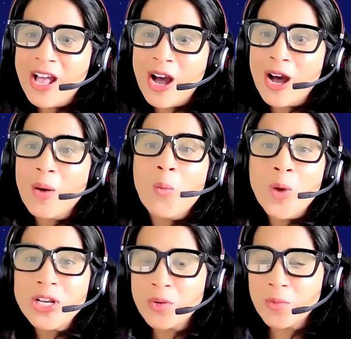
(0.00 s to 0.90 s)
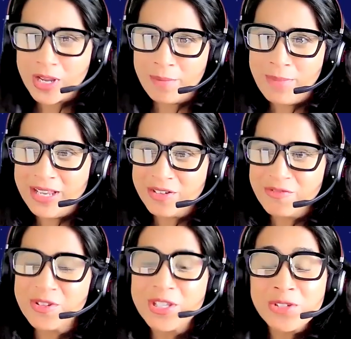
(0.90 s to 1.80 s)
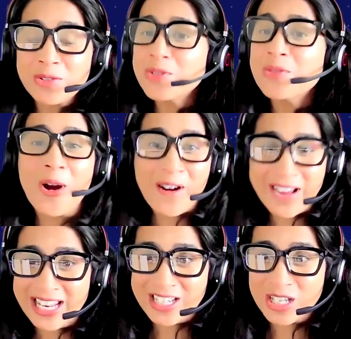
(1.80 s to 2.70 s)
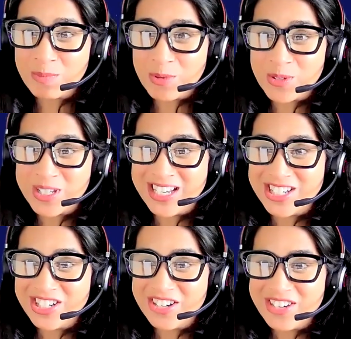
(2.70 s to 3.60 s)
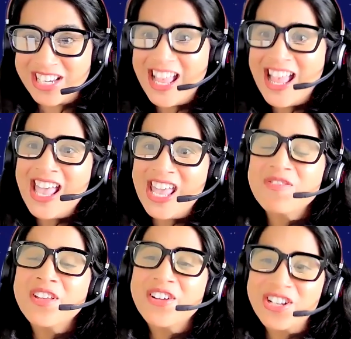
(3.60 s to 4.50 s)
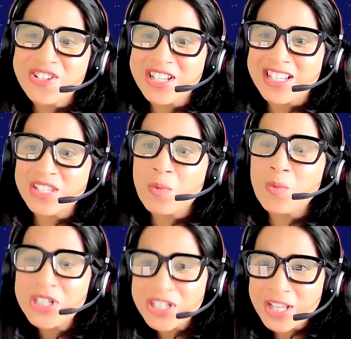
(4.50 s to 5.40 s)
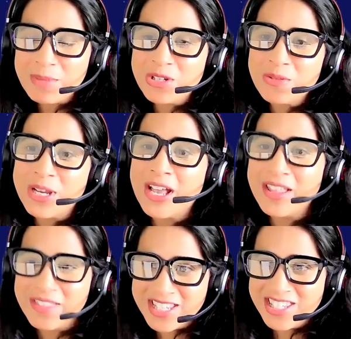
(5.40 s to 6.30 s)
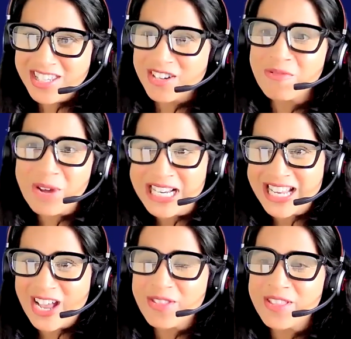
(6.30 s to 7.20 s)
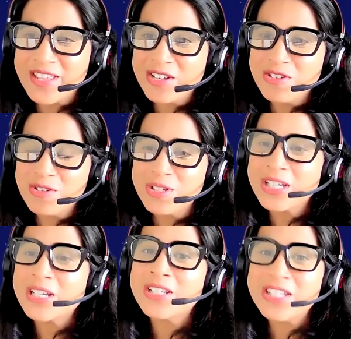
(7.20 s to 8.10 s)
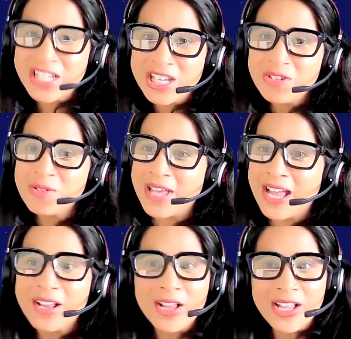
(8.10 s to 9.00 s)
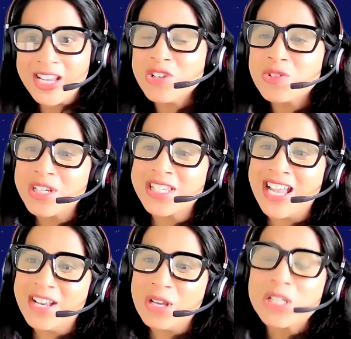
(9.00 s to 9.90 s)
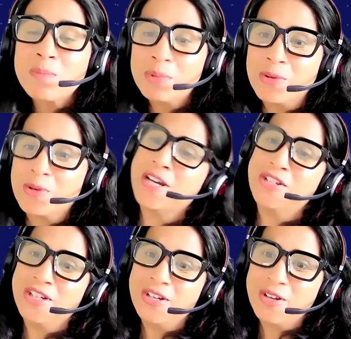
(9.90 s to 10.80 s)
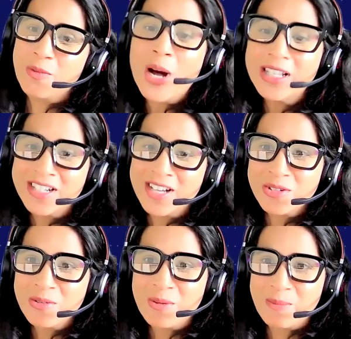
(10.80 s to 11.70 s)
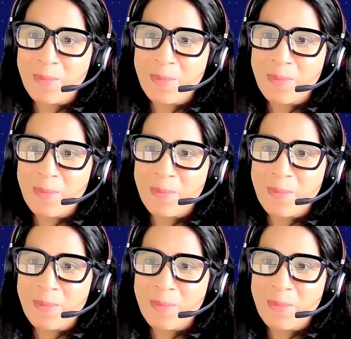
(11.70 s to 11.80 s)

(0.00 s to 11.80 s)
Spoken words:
What do you recommend for these students who are getting exposed to engineering? If they're interested in this, what should they be doing this year right now that they can do to continue that interest and explore engineering while in high school?